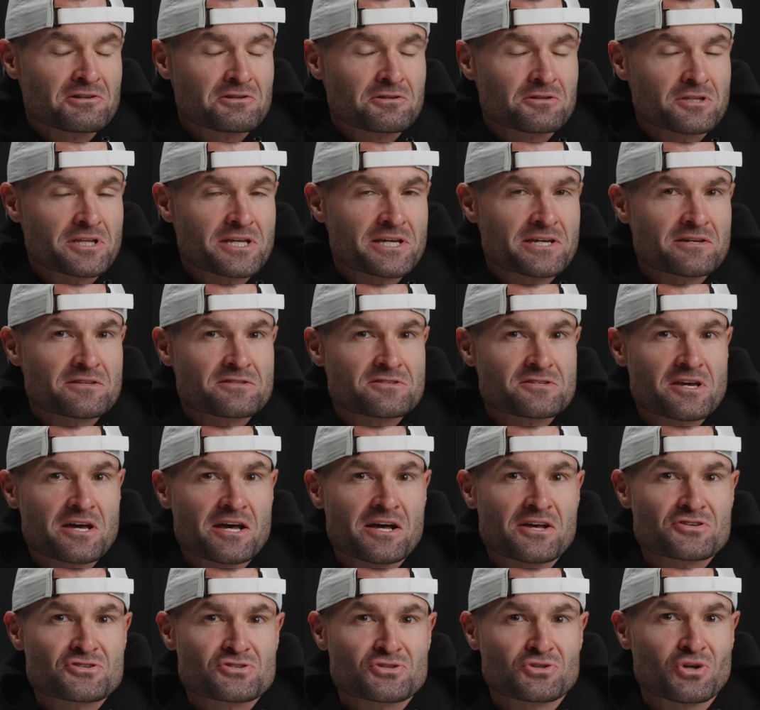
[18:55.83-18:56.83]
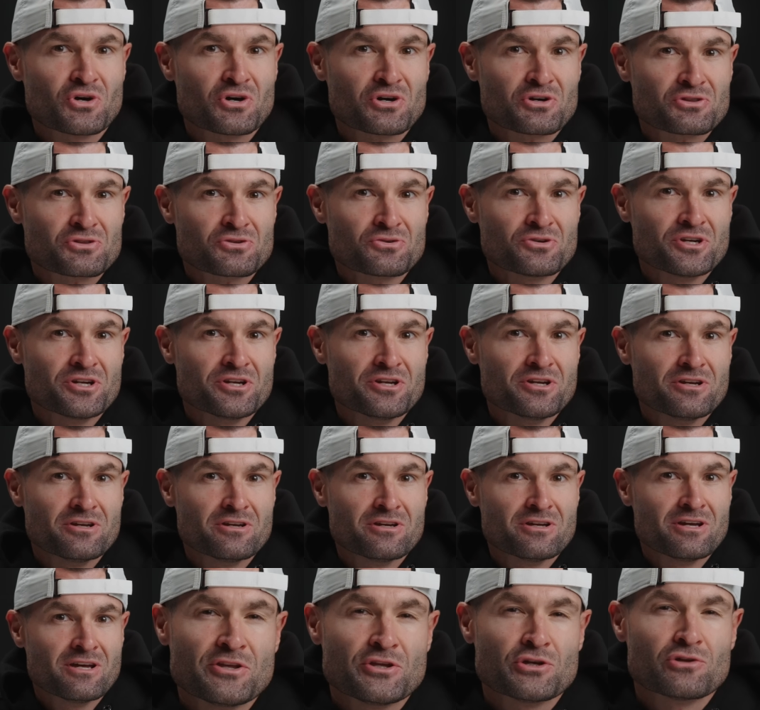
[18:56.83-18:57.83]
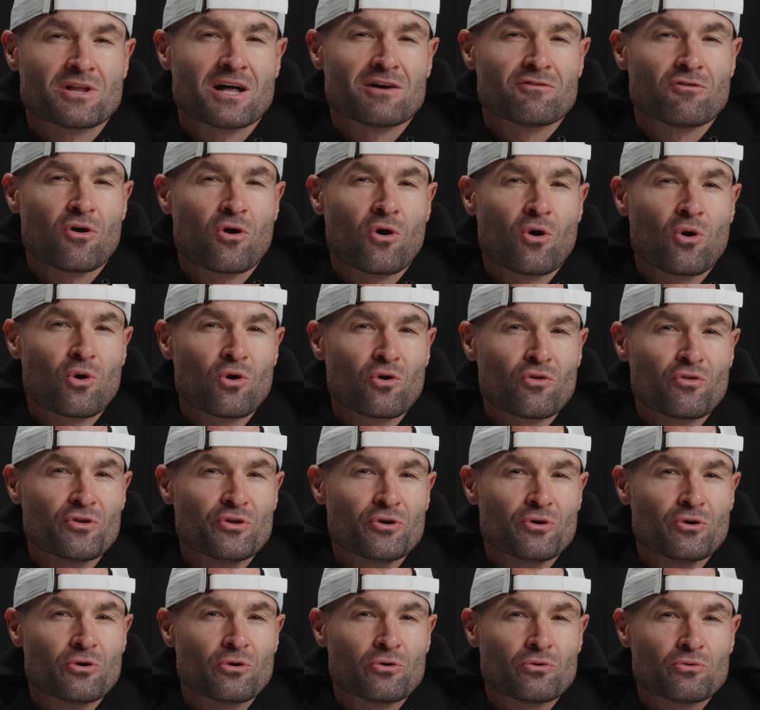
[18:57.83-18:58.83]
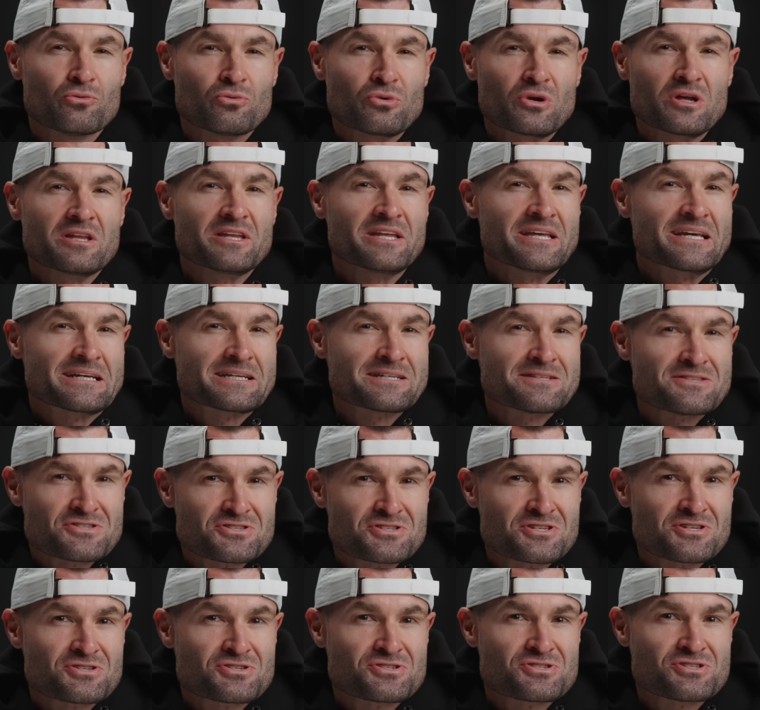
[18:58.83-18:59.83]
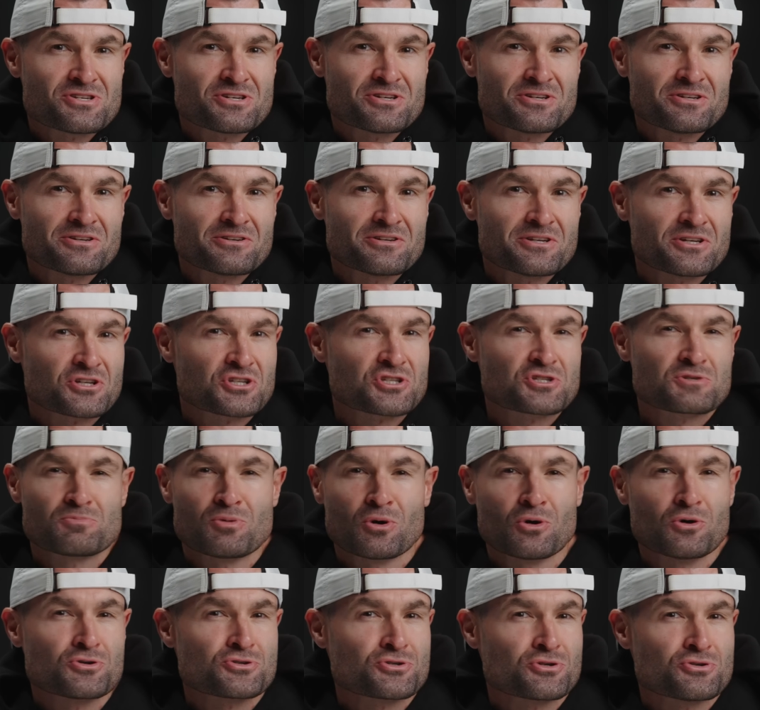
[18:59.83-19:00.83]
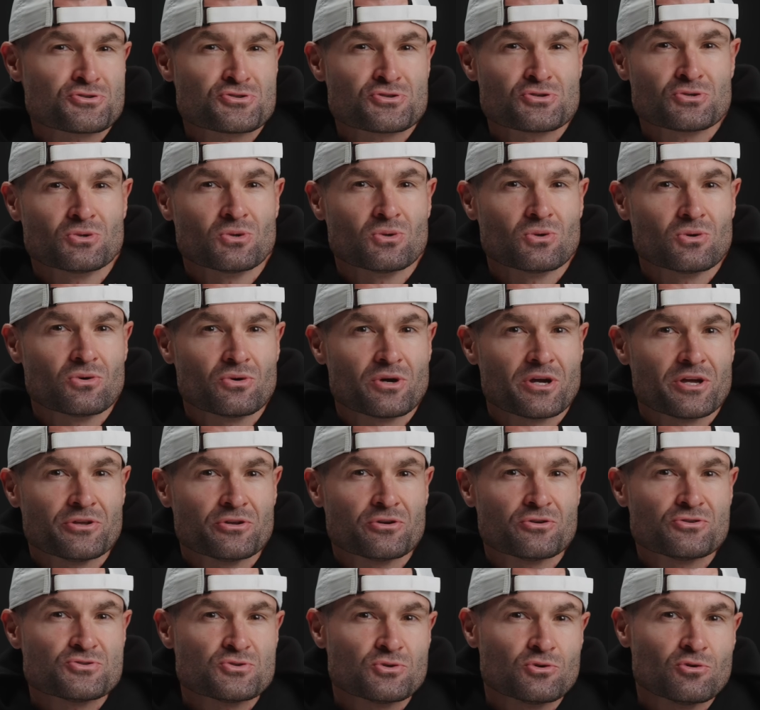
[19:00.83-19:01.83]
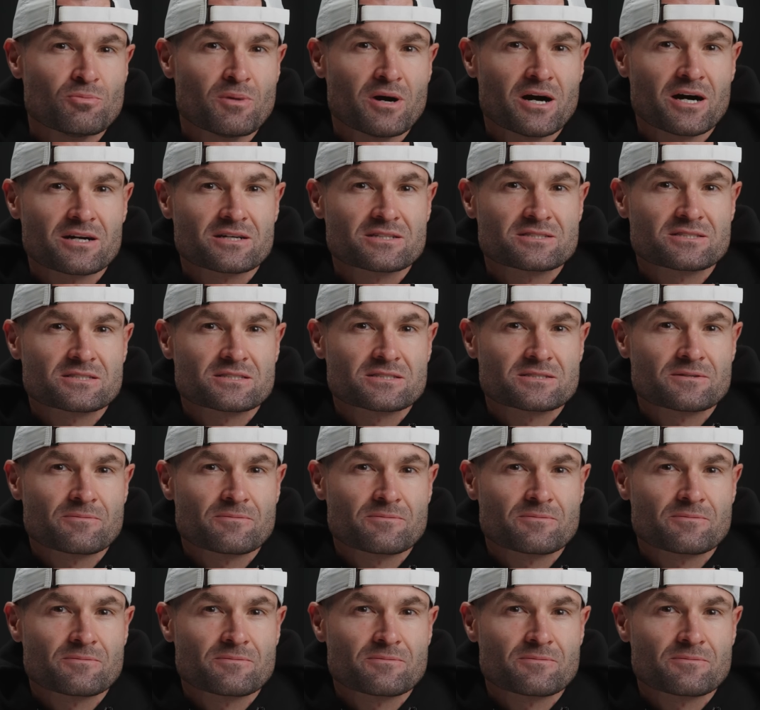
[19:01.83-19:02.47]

link it to SLOG3, and you'll have a whole new, really consistent exposure tool in your toolbox.